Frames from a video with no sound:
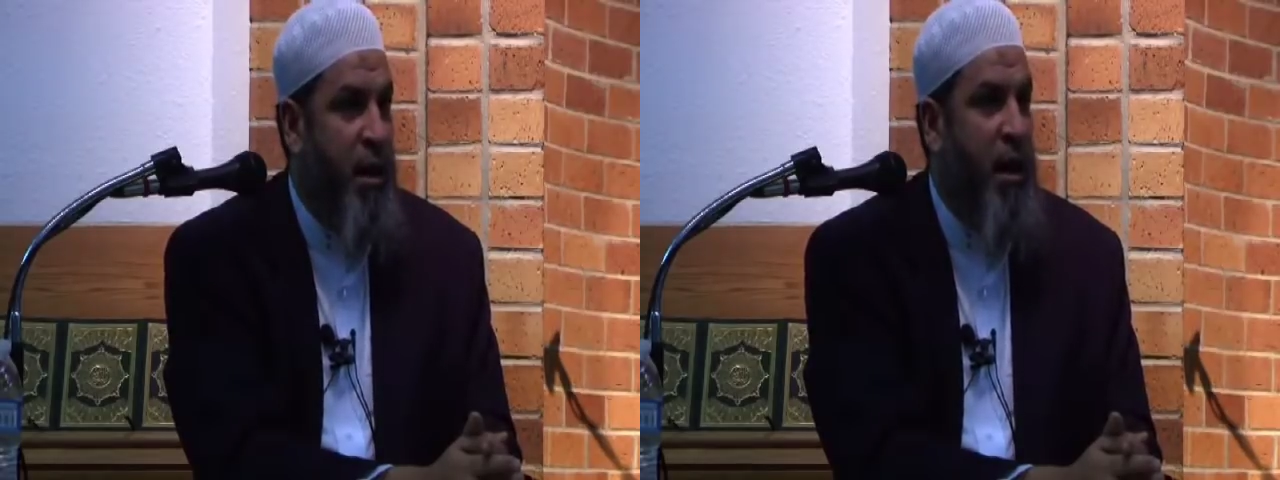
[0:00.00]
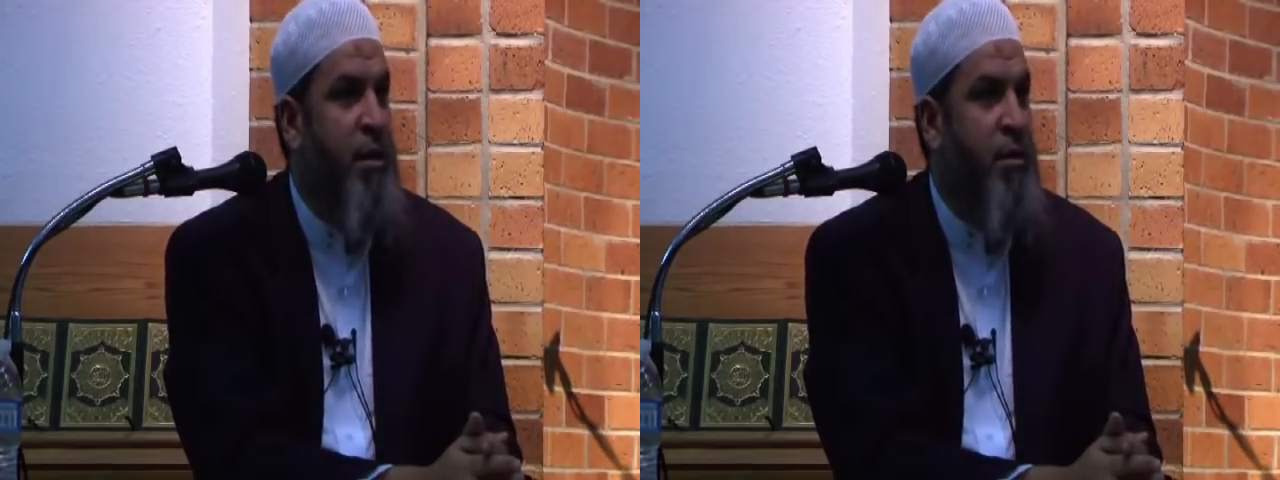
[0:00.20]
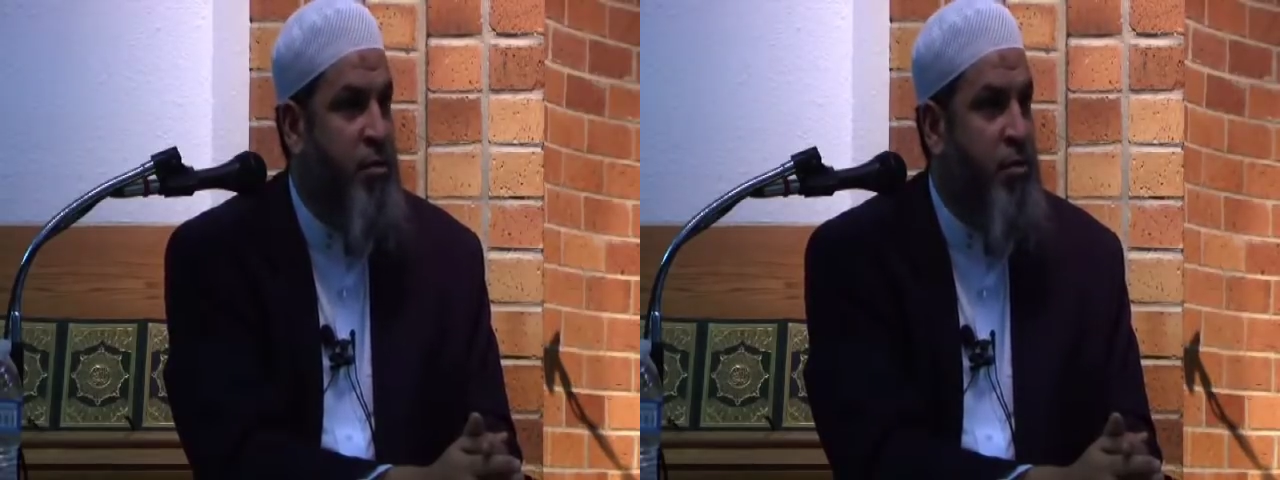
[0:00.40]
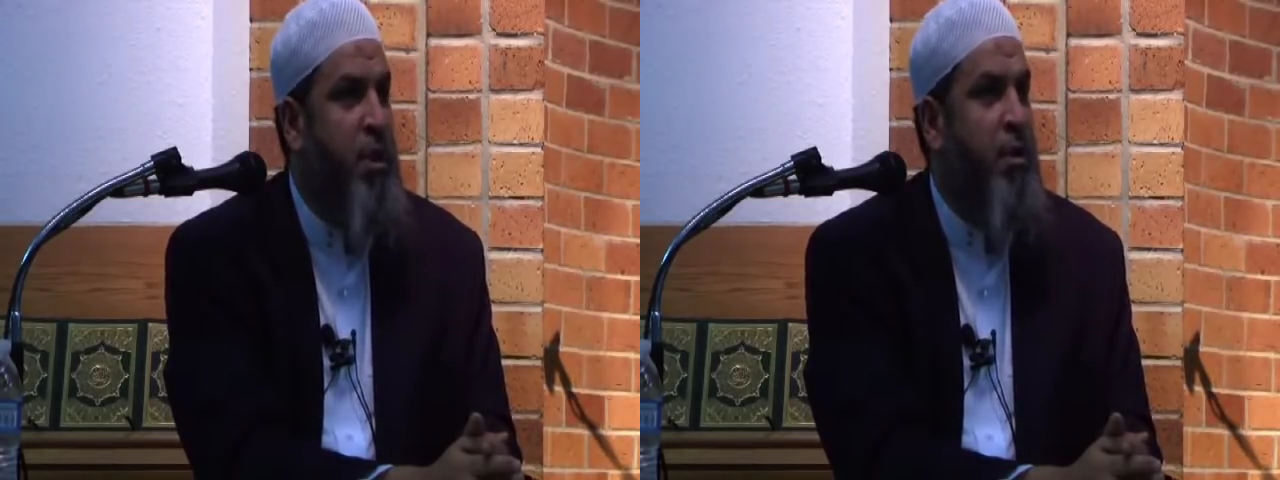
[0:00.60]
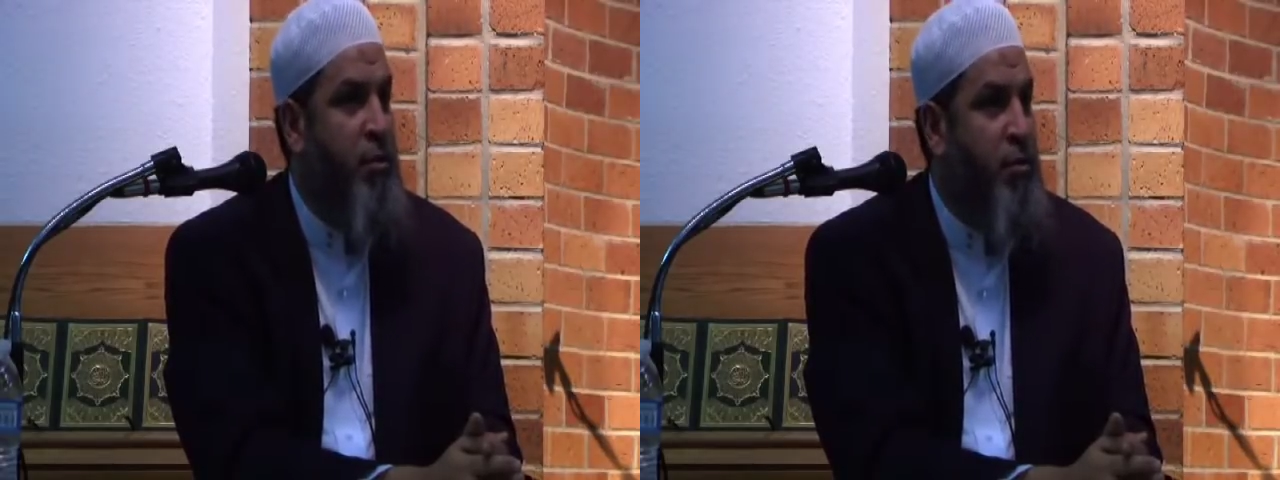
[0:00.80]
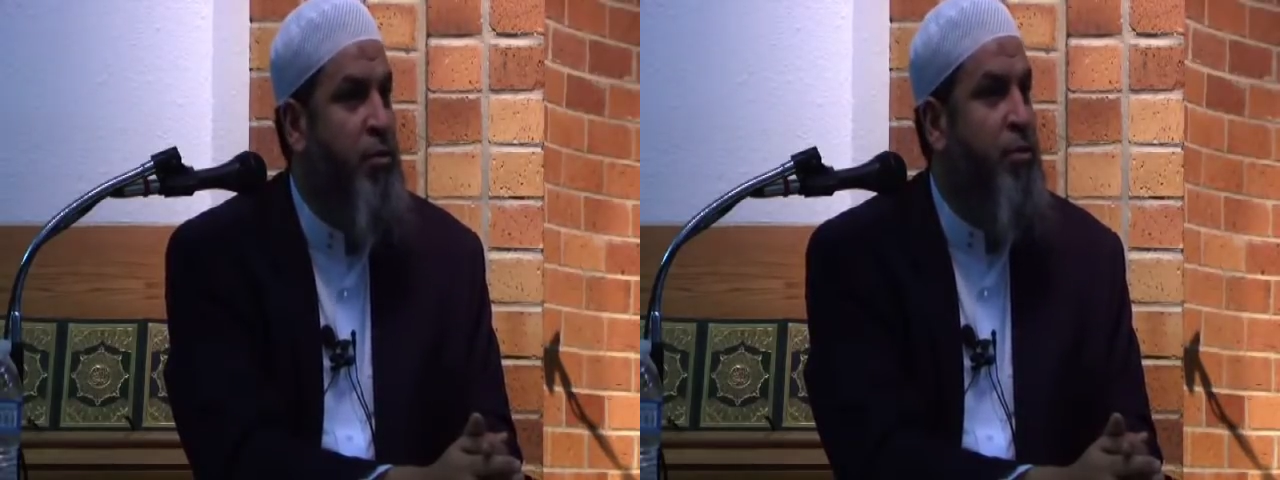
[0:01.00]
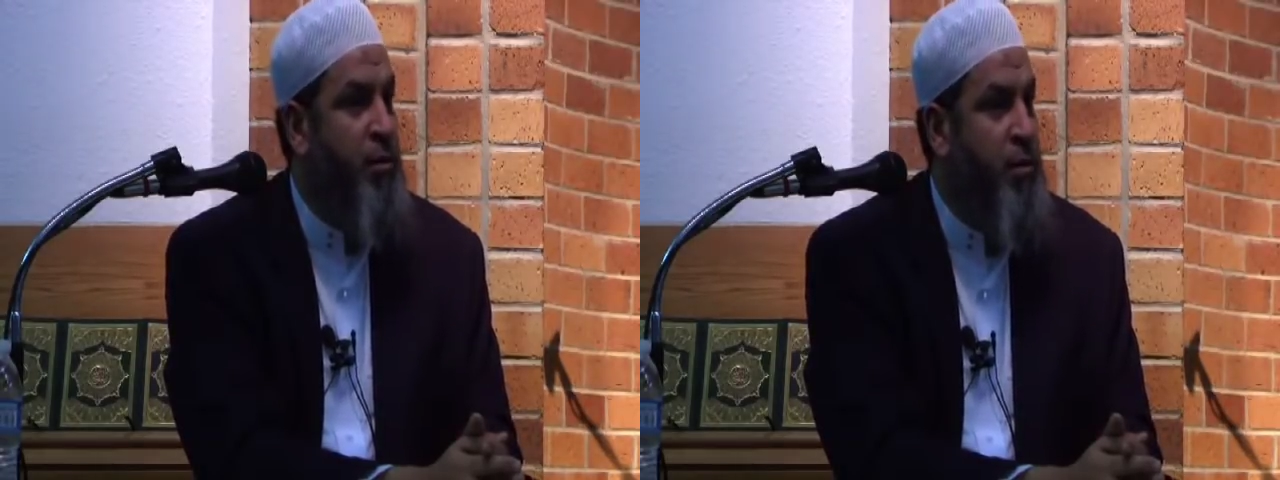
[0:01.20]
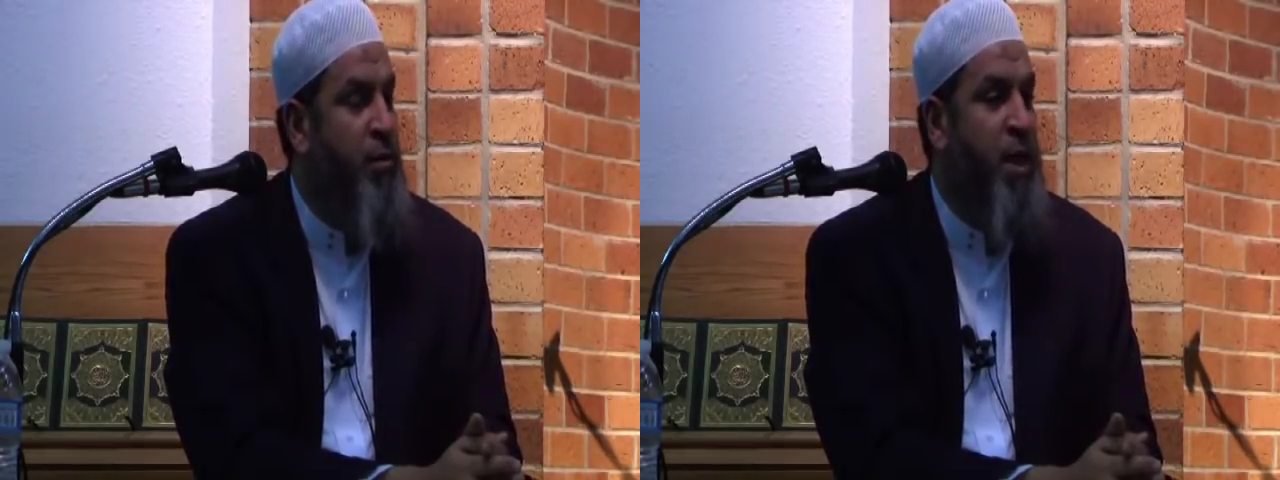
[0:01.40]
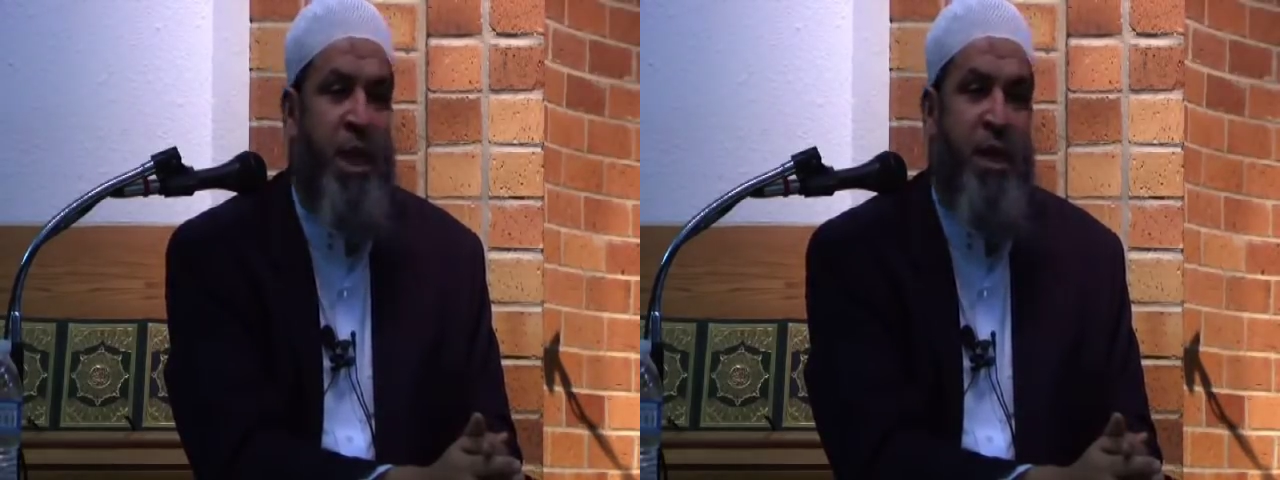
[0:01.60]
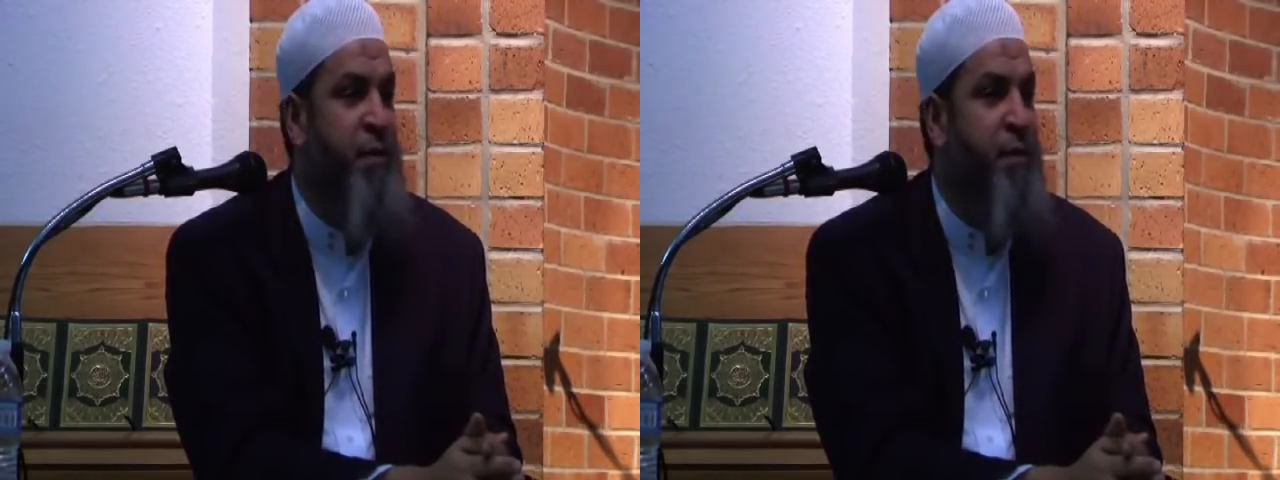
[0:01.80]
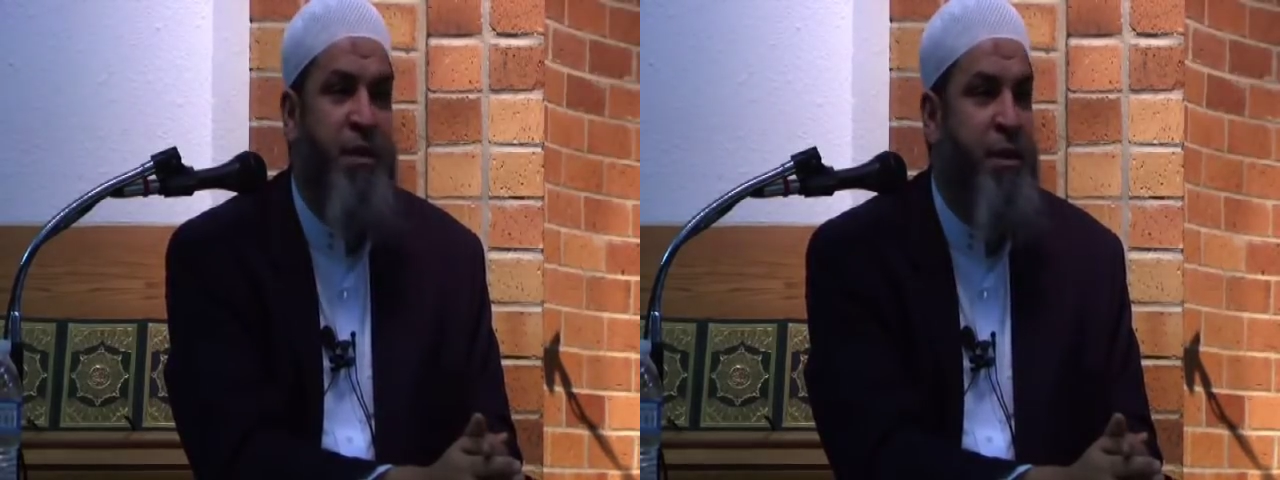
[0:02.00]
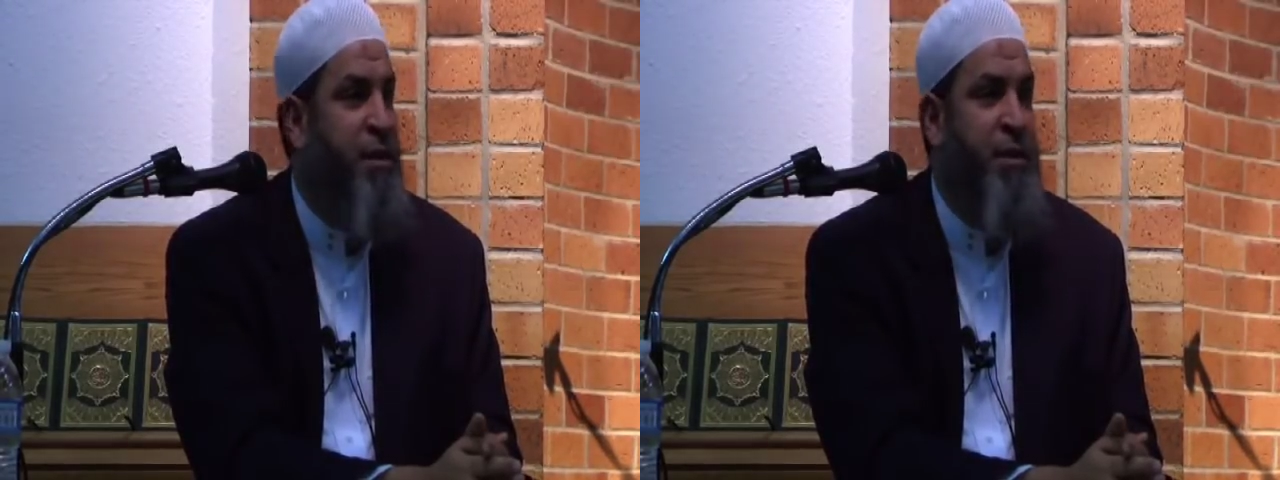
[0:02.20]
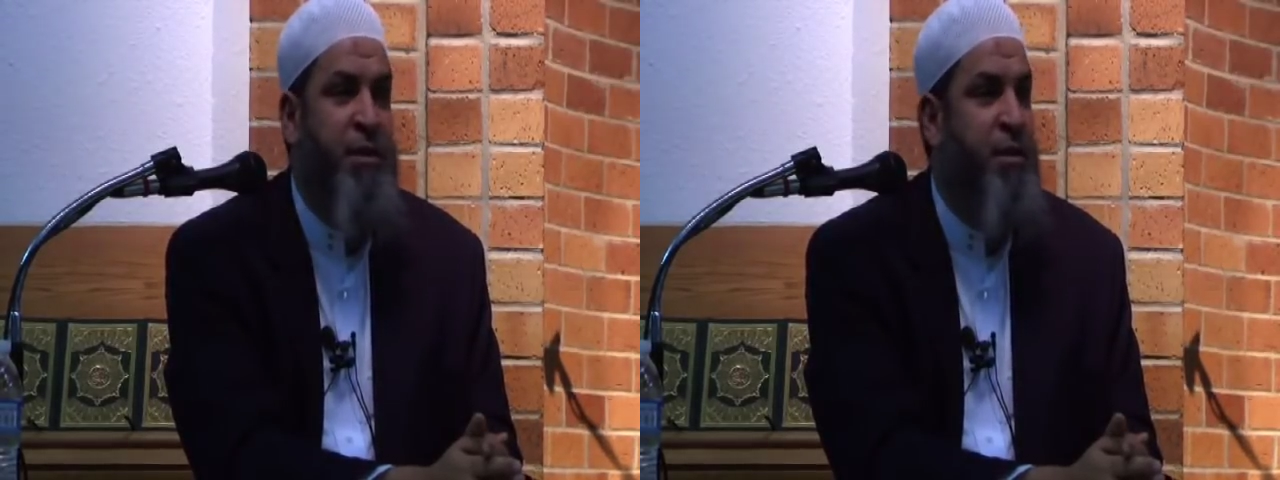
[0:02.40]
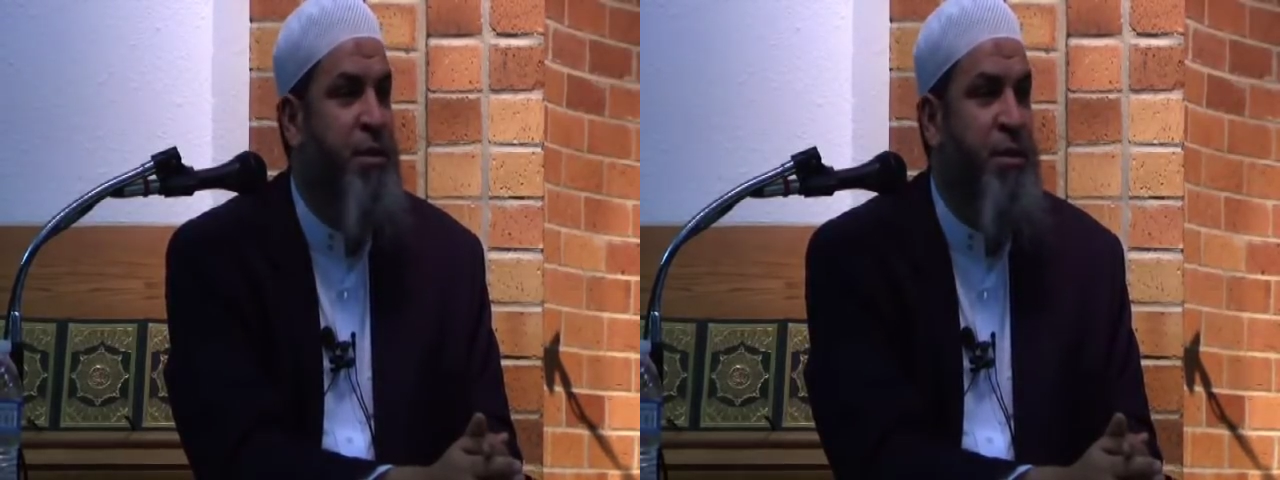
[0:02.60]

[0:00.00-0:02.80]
I used to tell you to do it, but I never did it.